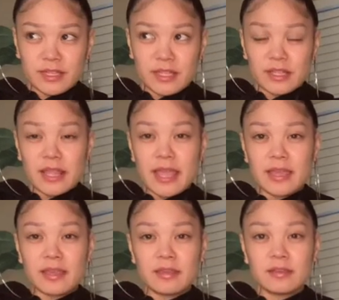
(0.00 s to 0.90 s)

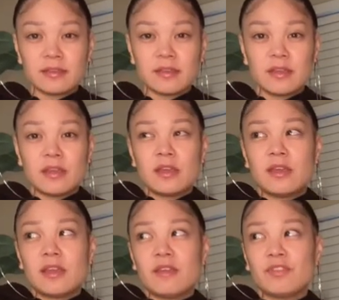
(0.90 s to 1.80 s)
Like,
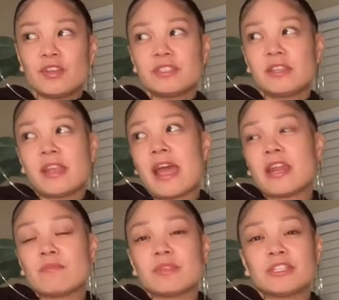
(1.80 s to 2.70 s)
if there's an
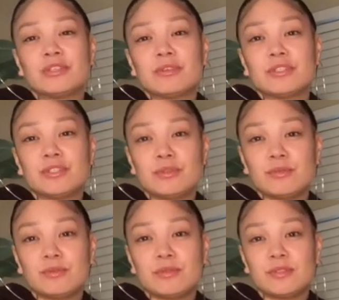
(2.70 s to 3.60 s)
animal that you can
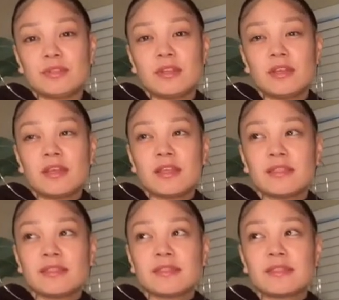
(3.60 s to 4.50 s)
choose
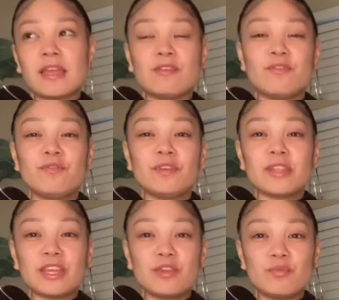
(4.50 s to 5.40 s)
that you feel
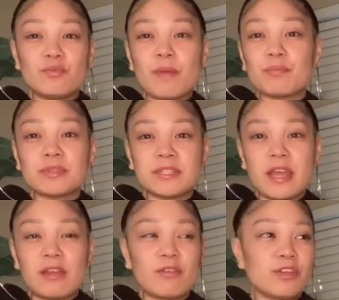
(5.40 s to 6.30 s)
like you
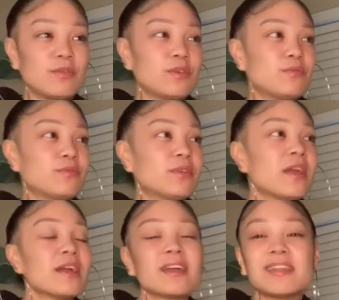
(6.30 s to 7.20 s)
represent or you can
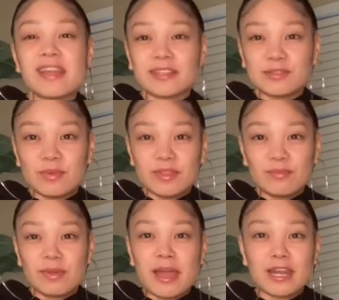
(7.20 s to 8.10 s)
connect with,
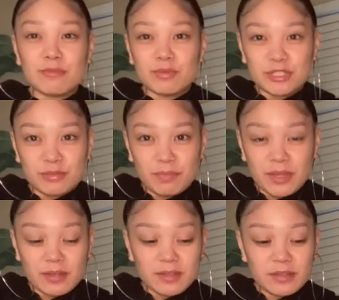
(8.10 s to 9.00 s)
what animal would you
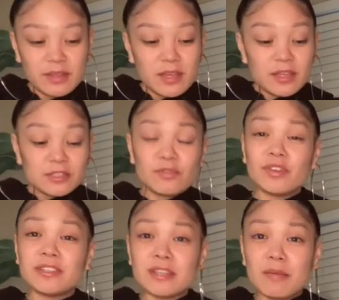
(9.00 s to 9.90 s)
pick? So for
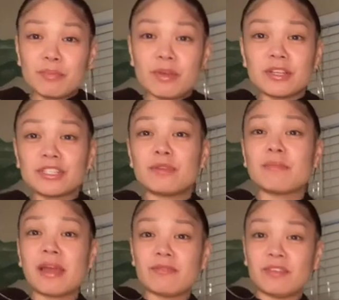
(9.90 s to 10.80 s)
example, I'll share
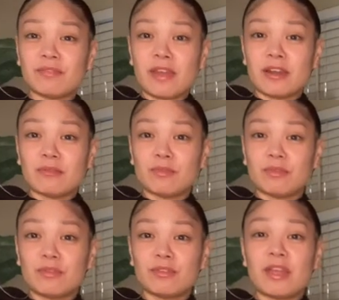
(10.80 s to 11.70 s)
my favorite
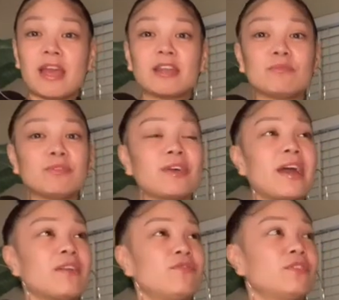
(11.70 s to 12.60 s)
animal, or the animal that
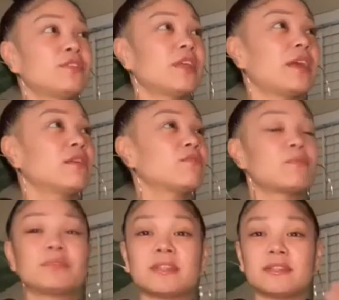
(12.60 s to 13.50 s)
I feel like
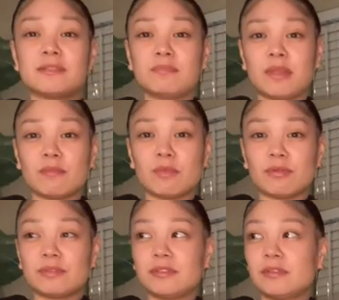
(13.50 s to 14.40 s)
represents me the
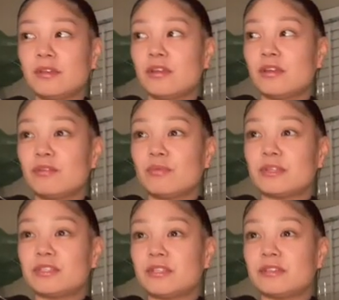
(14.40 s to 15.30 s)
most. Which is,